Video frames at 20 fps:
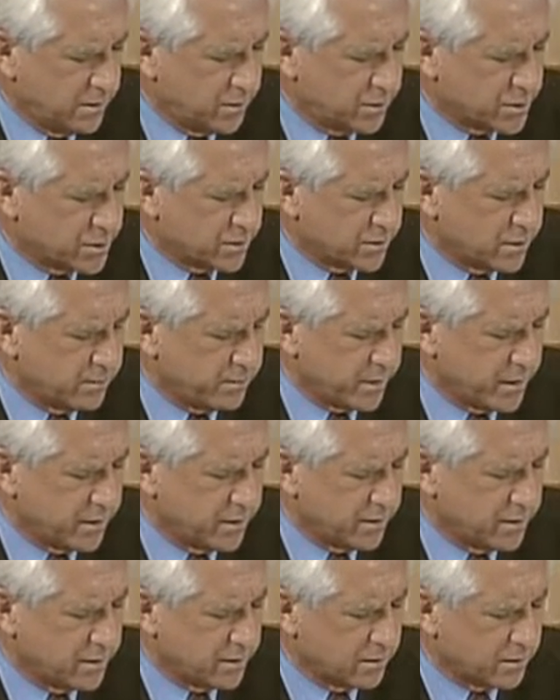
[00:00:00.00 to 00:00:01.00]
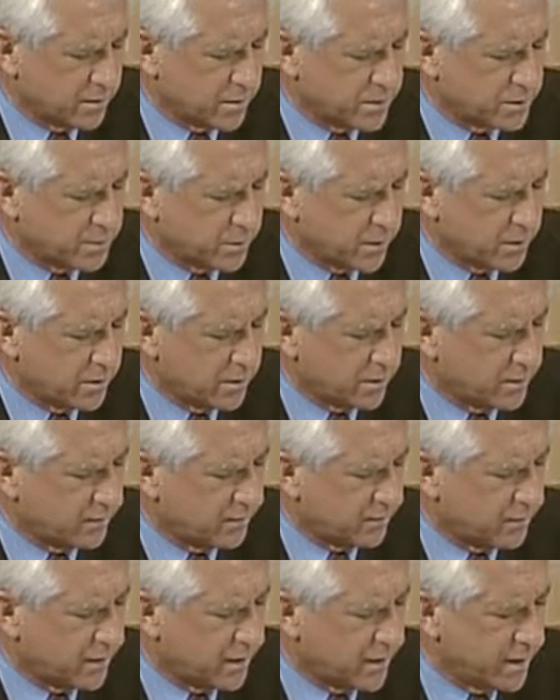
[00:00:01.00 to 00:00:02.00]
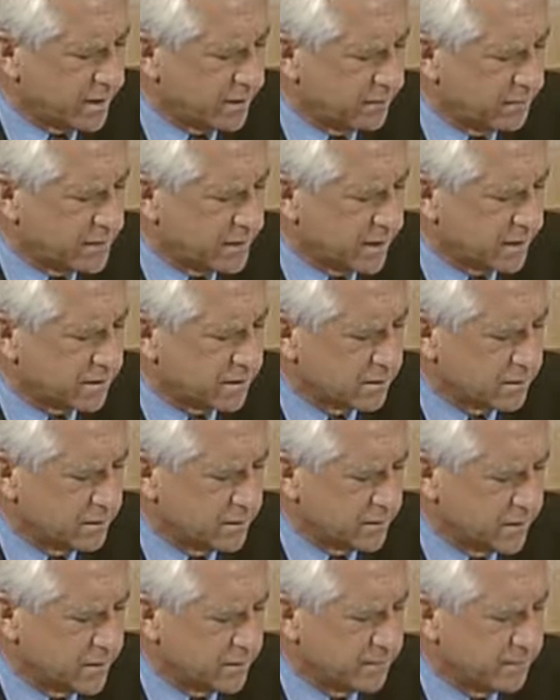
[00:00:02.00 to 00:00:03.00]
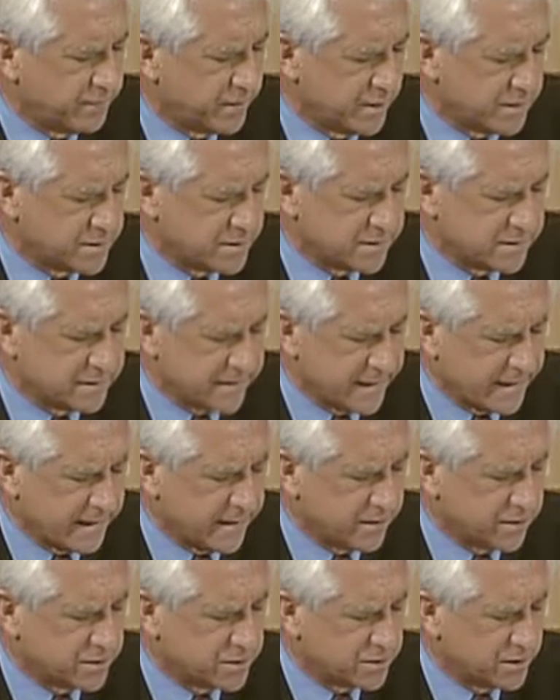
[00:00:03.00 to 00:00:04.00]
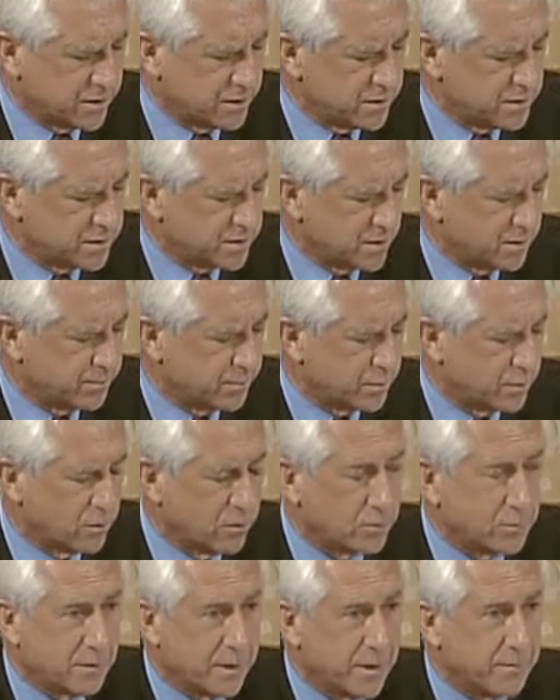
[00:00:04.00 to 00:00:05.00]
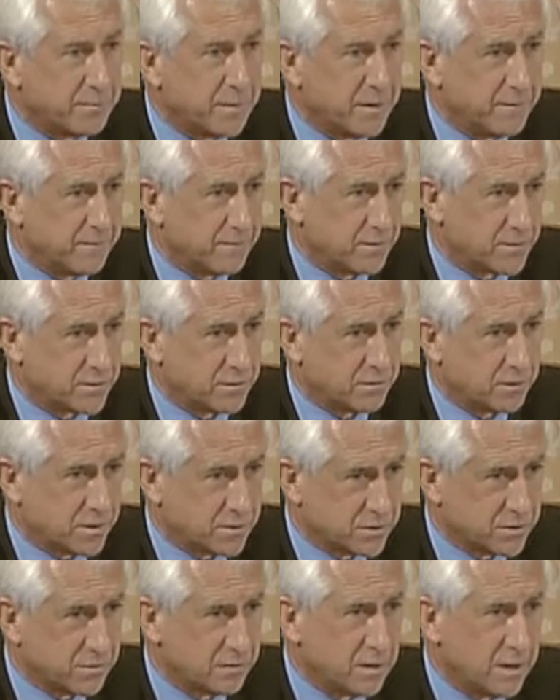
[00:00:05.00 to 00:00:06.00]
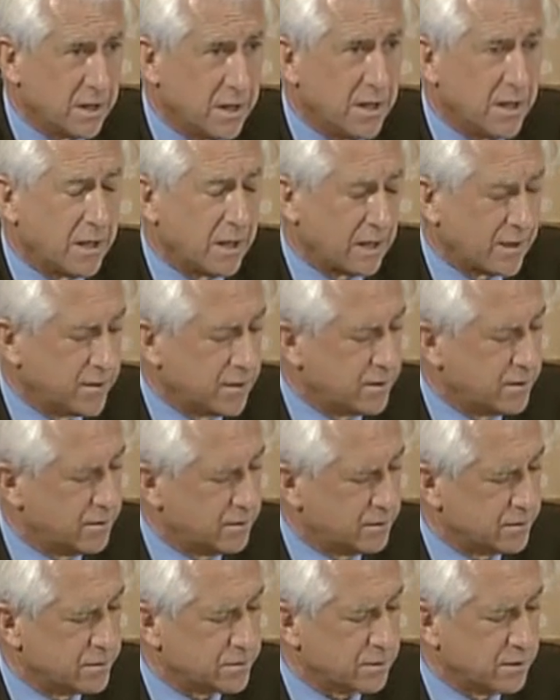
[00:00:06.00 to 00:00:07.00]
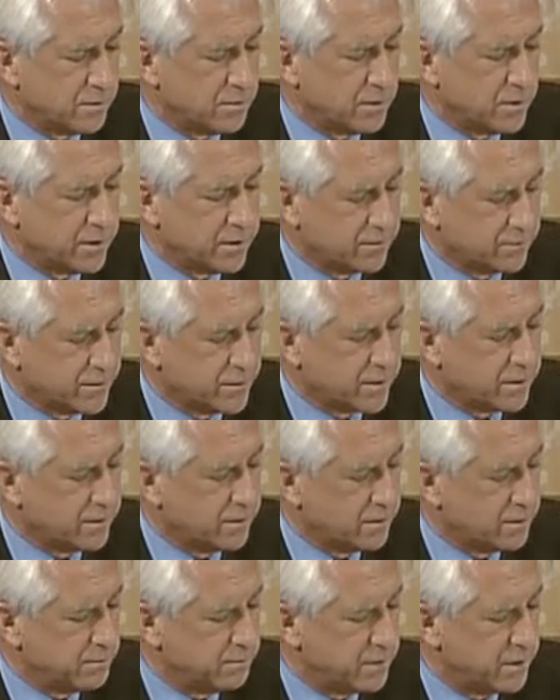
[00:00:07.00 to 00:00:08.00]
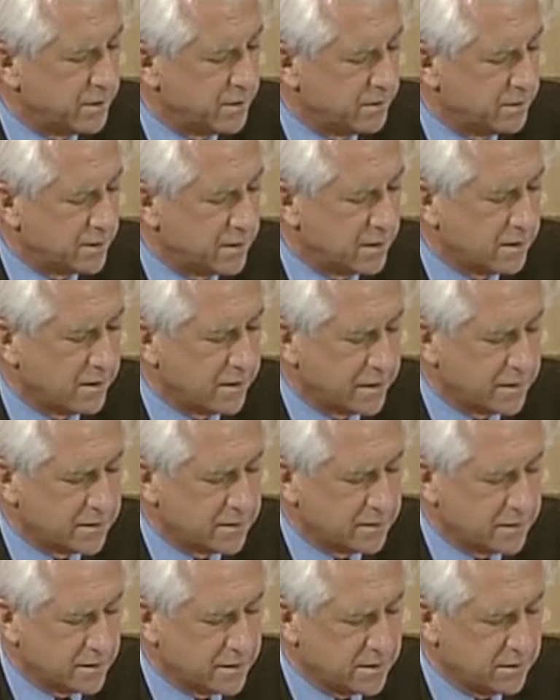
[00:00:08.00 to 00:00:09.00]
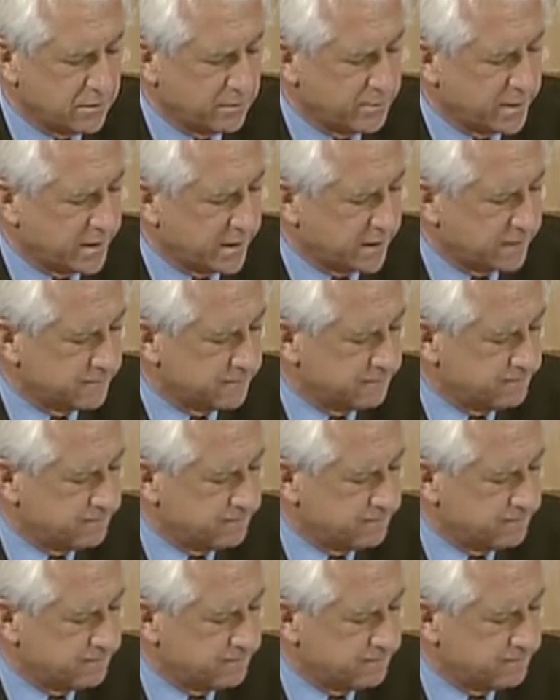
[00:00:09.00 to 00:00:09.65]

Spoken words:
which are dependent in large part on a variety of technical interfaces, data exchanges, and program infrastructure. I think you're in trouble. I don't think you're going to meet your deadline, and I yield back.